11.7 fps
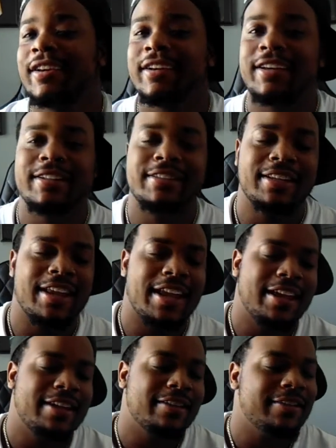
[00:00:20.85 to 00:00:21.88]
And
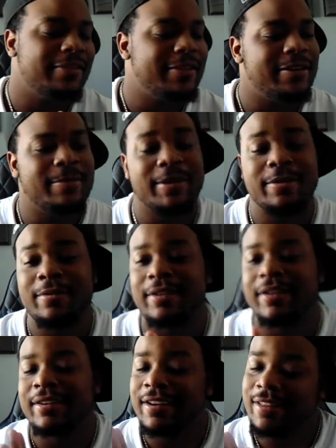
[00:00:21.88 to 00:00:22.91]
today, we're gonna be doing
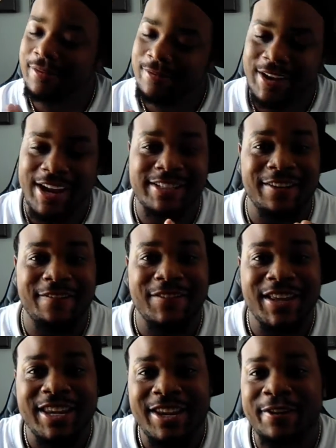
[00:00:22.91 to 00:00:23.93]
another reaction
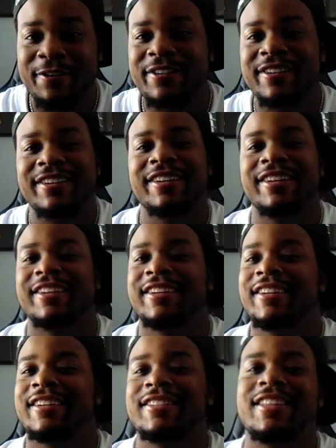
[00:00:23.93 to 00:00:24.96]
video.
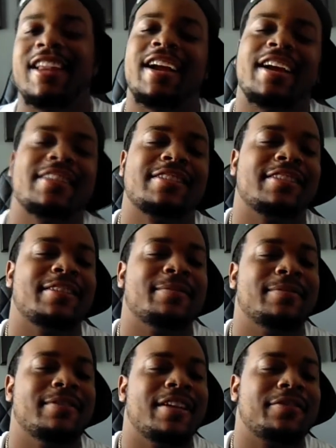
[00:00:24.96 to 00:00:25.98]
Today I got
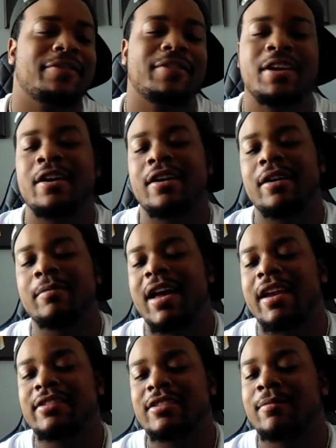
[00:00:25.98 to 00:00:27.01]
something different y'all. I'm
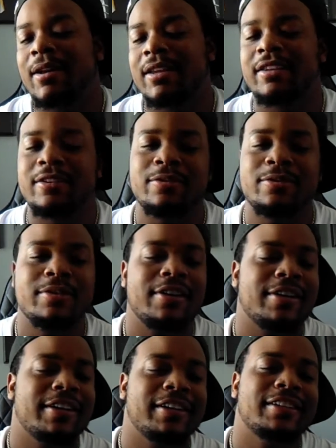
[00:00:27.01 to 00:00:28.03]
adding somebody new
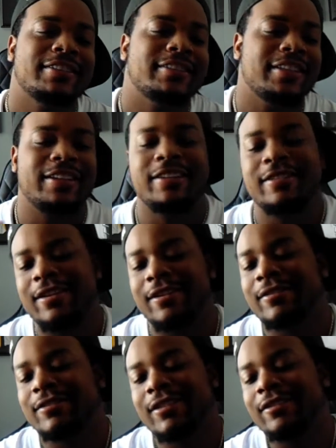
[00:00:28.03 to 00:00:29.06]
to you know
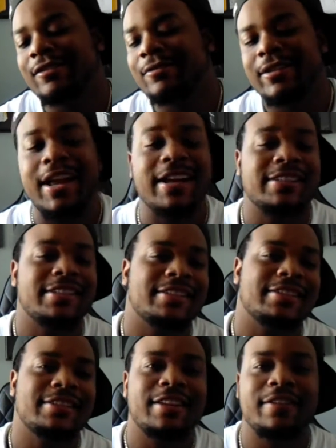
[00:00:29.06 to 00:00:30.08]
to little reactions
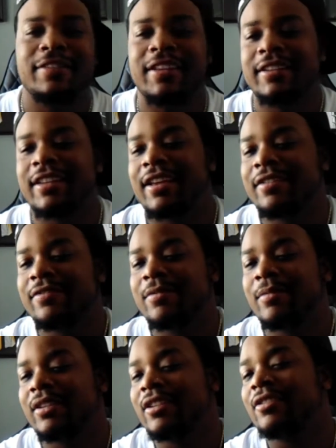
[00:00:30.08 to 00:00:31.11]
and stuff like that. You feel
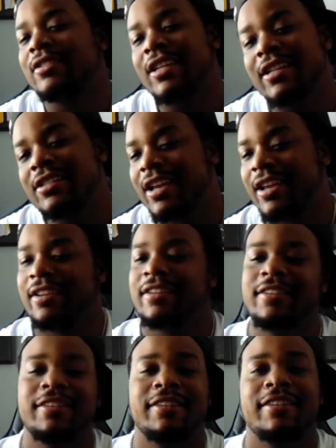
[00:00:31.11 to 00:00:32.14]
me? Little Tjay.
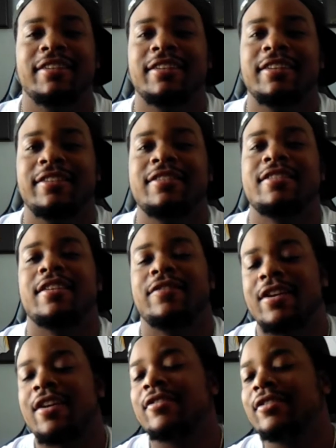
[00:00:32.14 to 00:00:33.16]
If
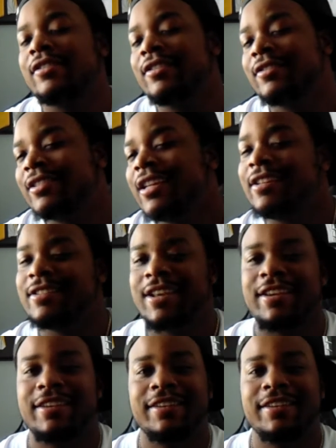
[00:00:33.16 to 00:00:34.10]
y'all don't know little Tjay,